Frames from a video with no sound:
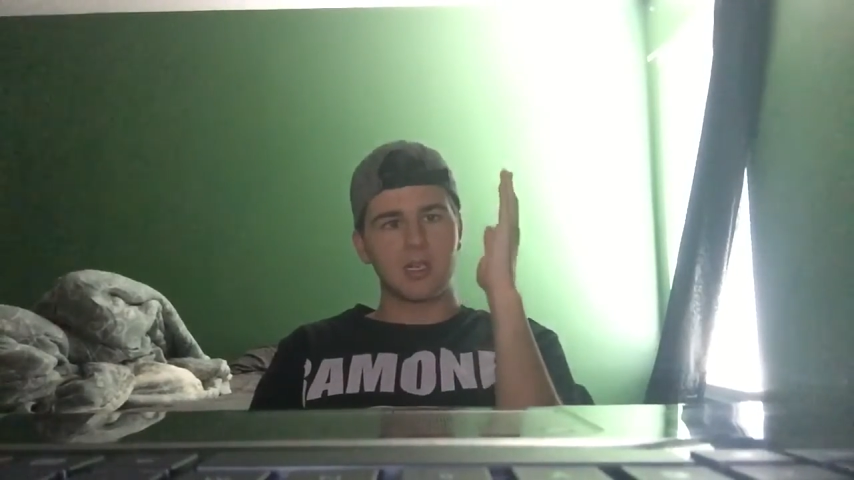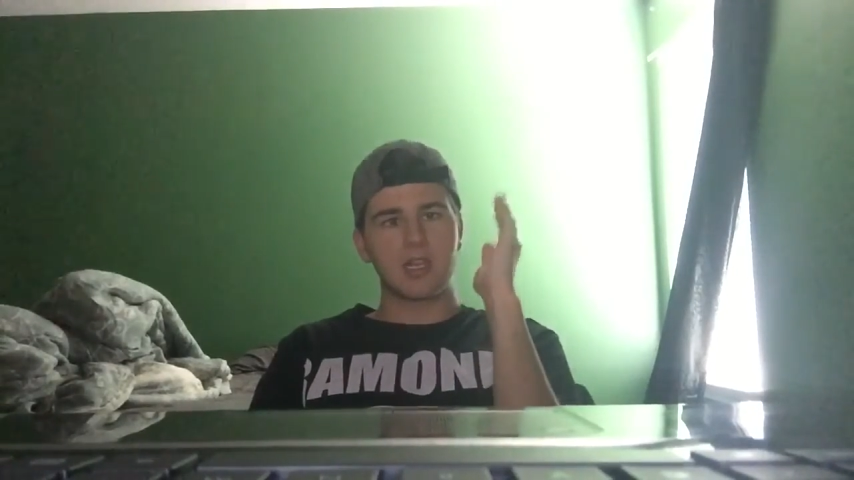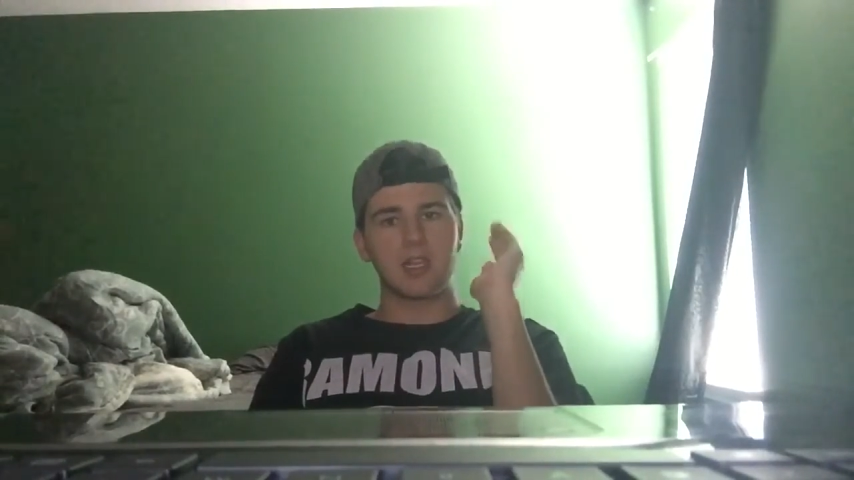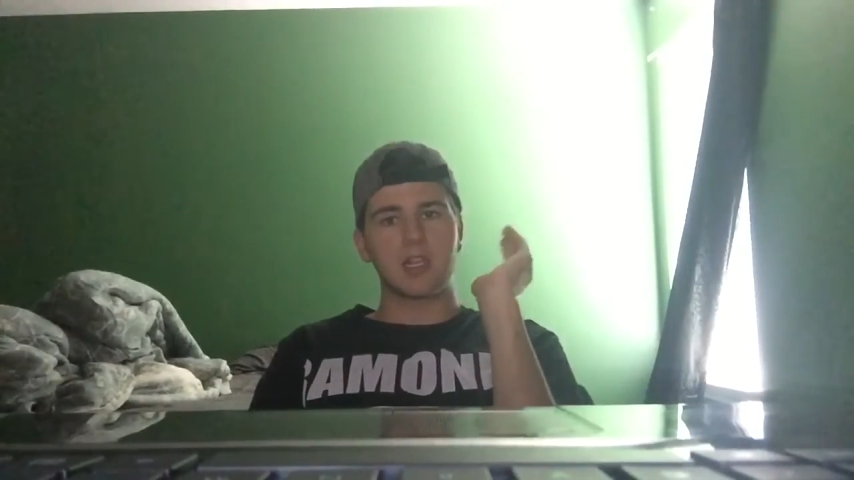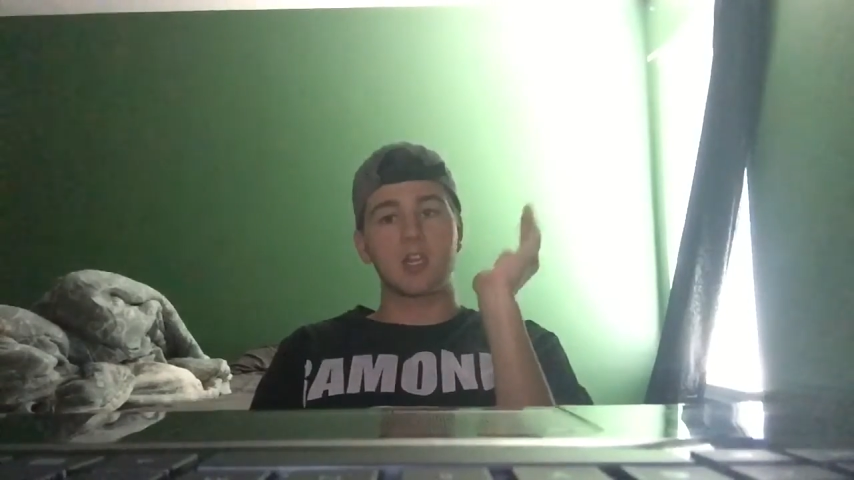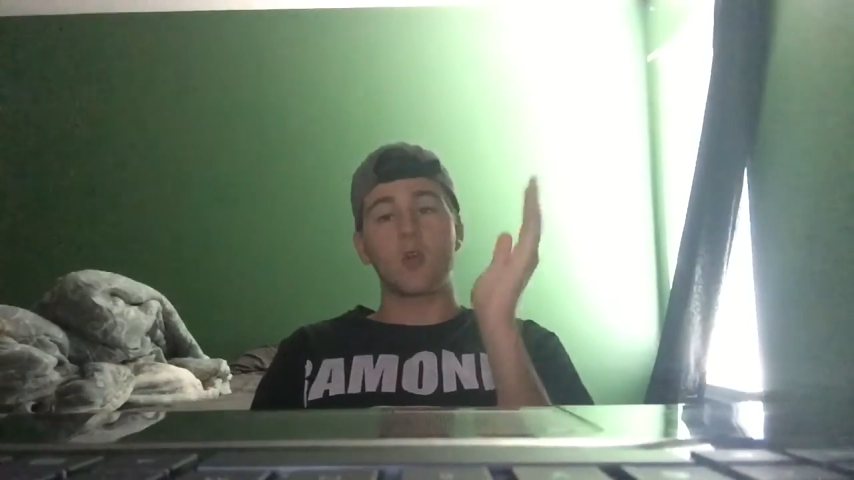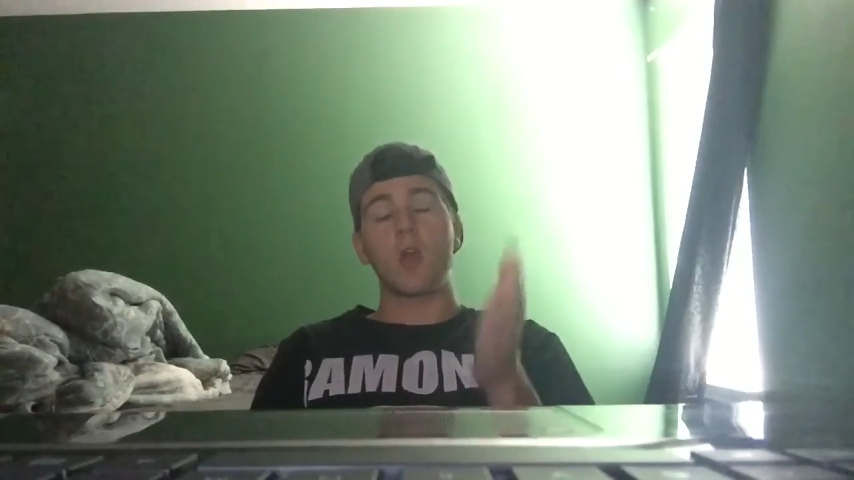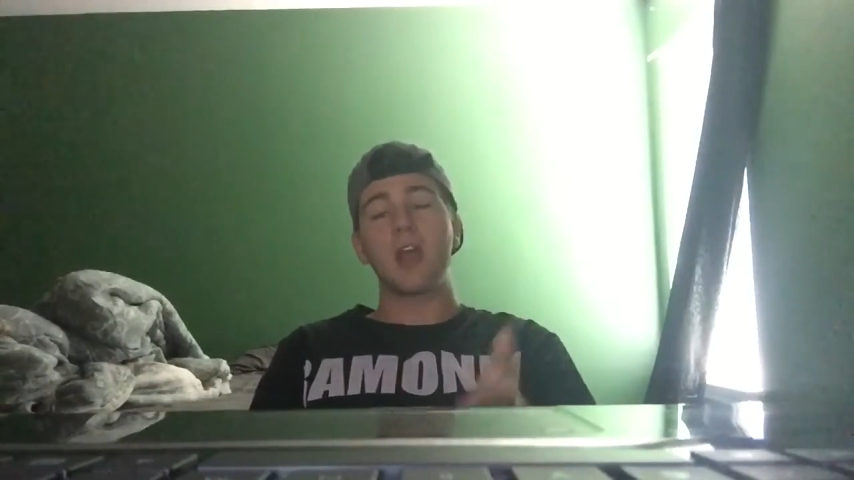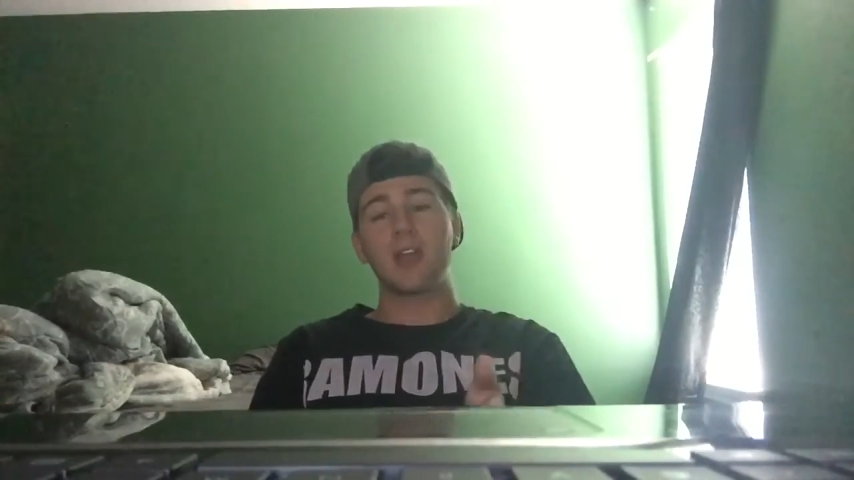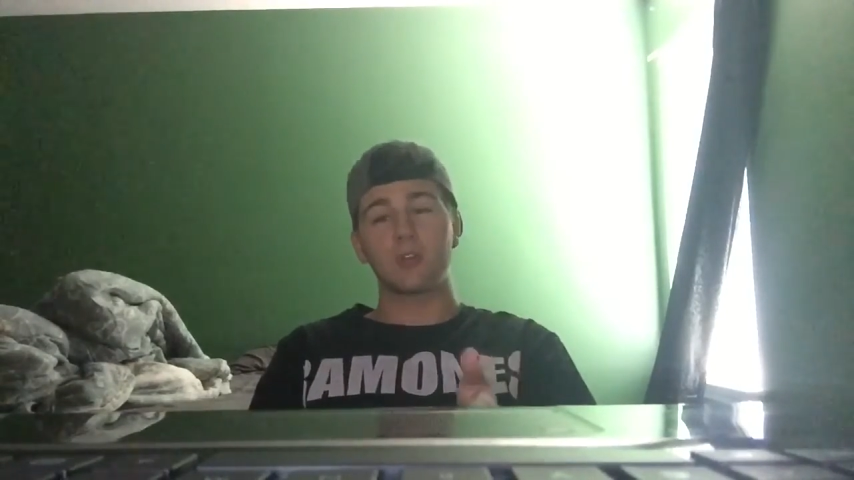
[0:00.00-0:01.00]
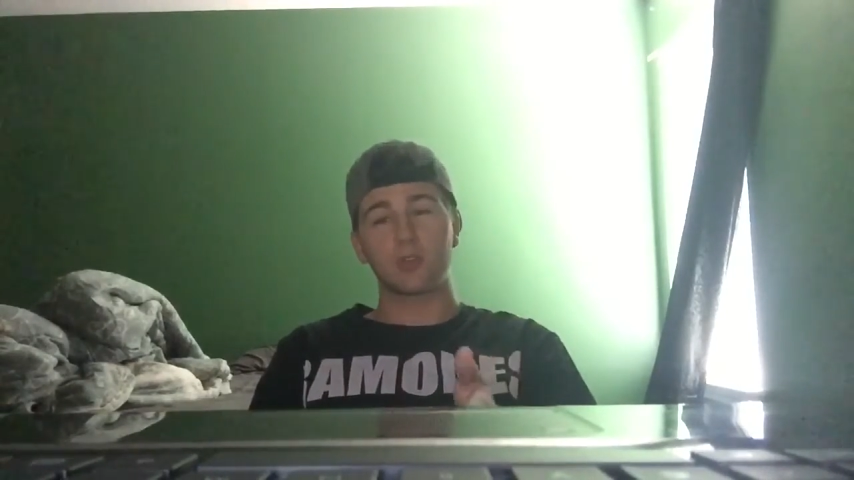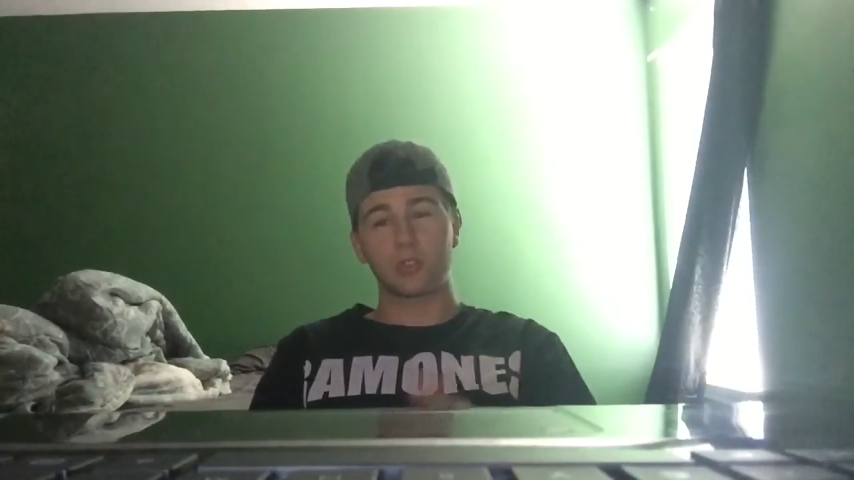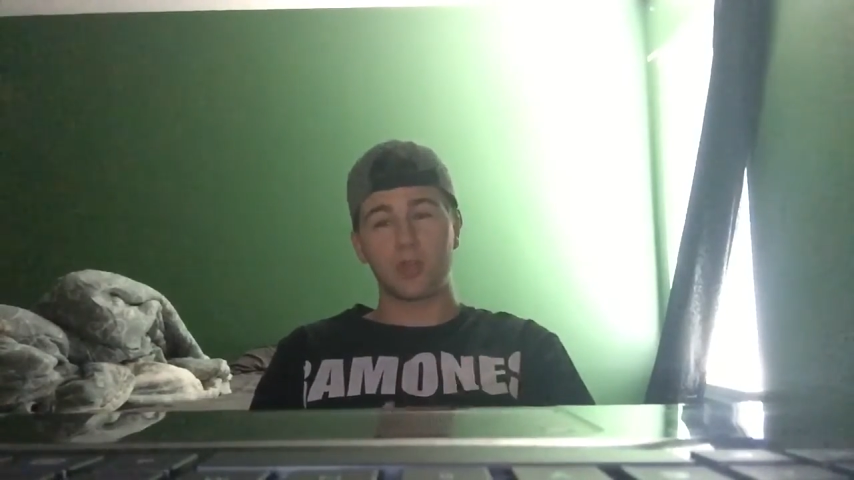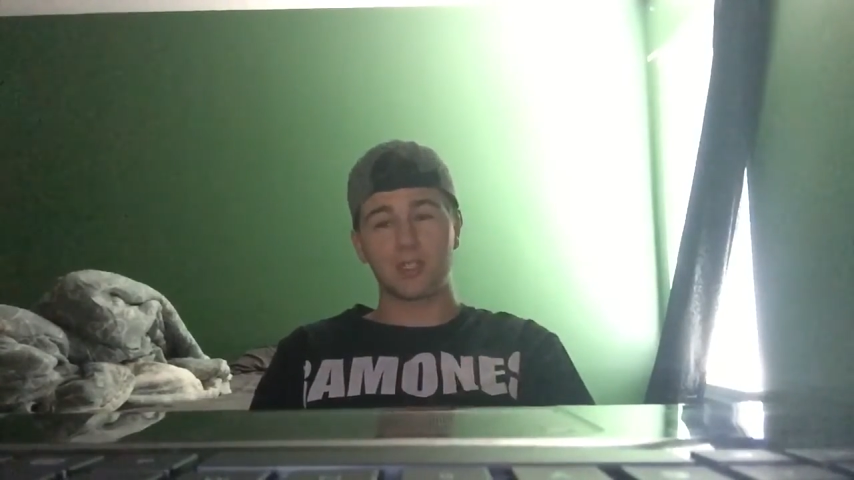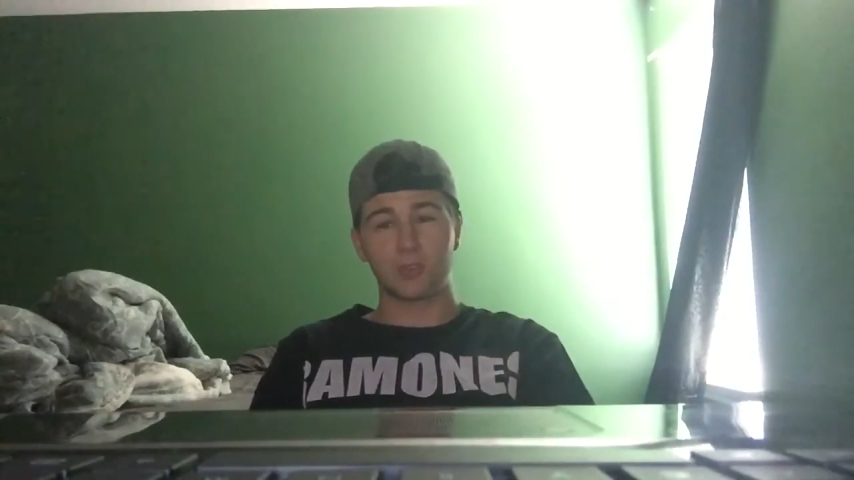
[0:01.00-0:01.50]
they don't handle
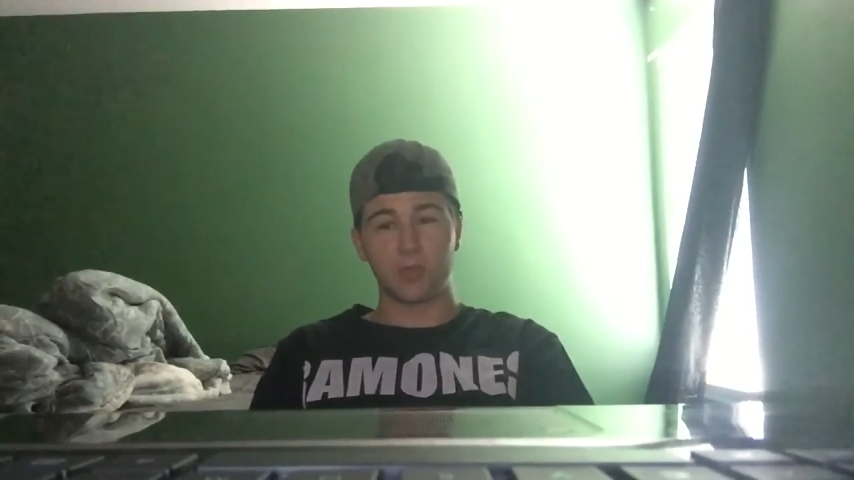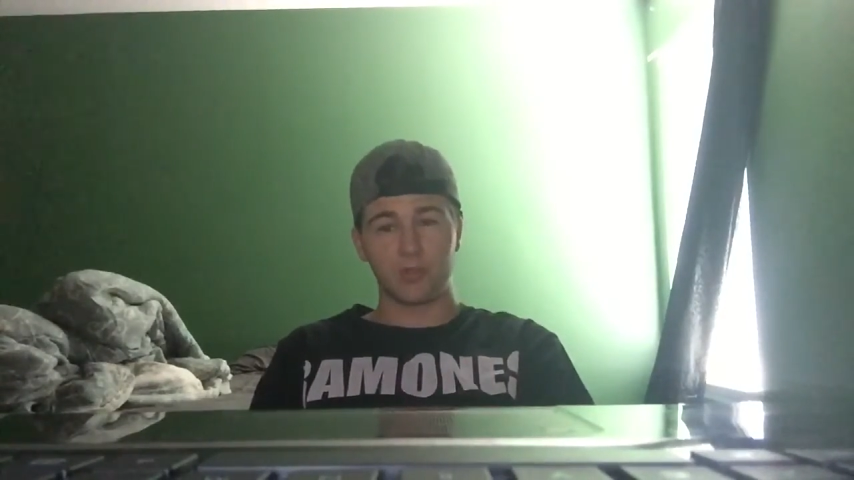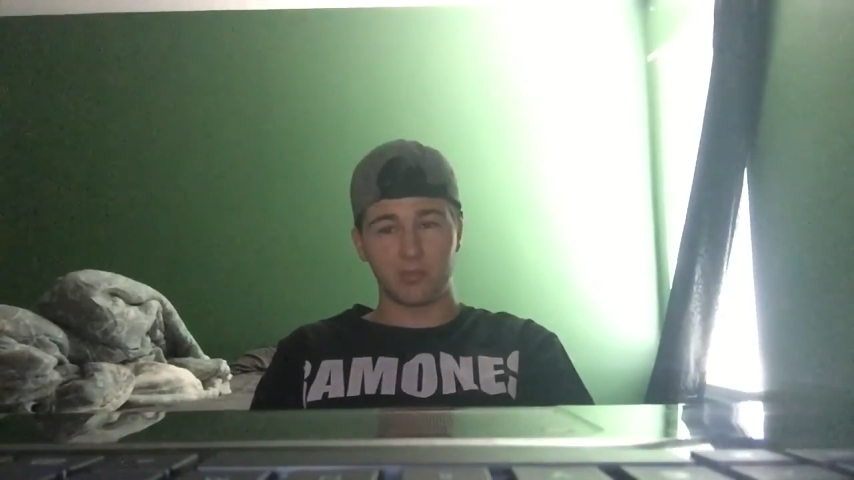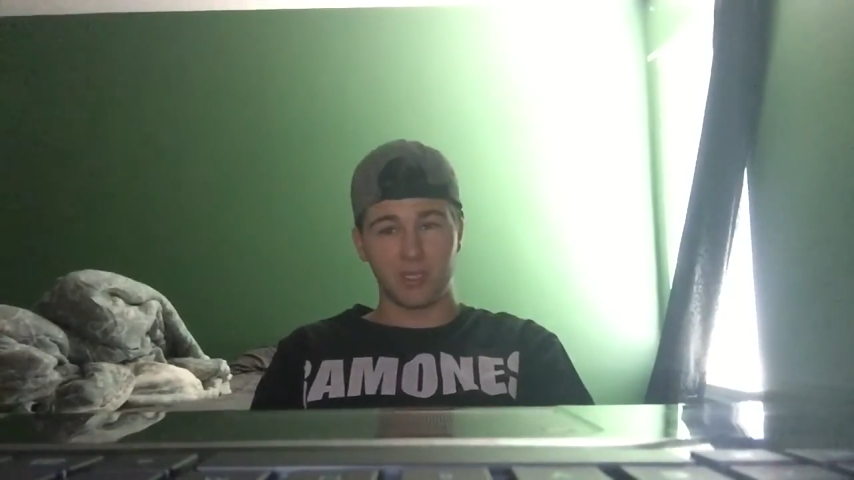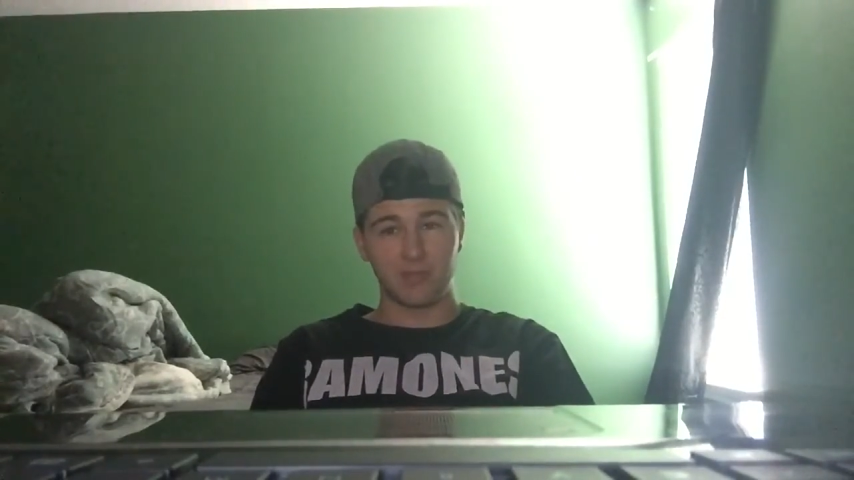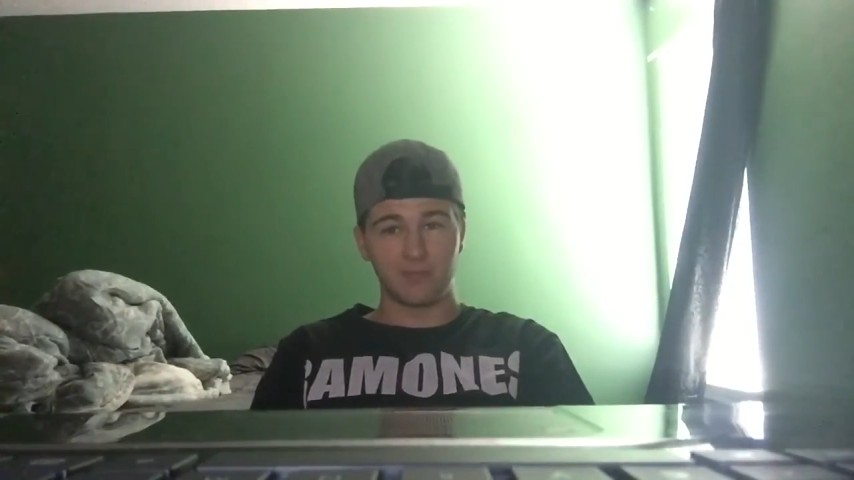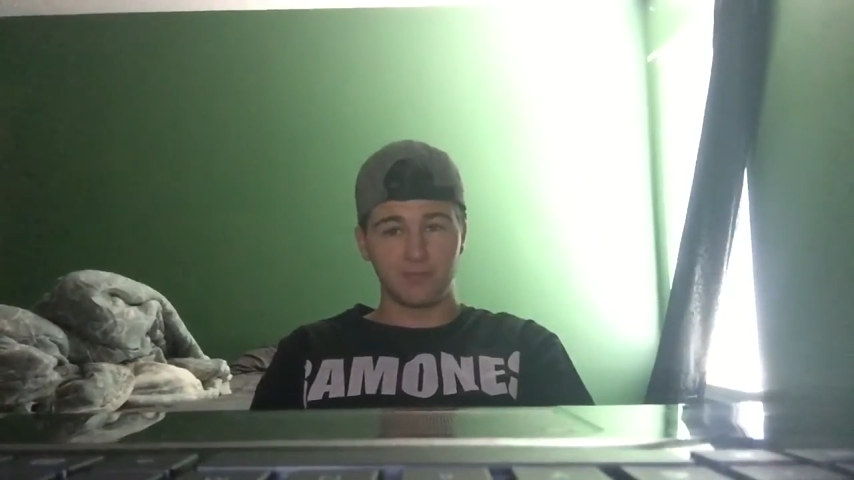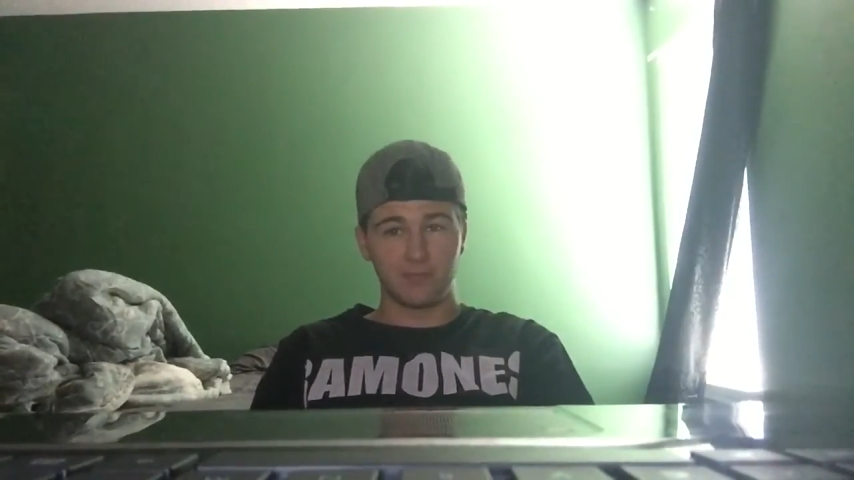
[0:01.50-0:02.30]
stress as well as men.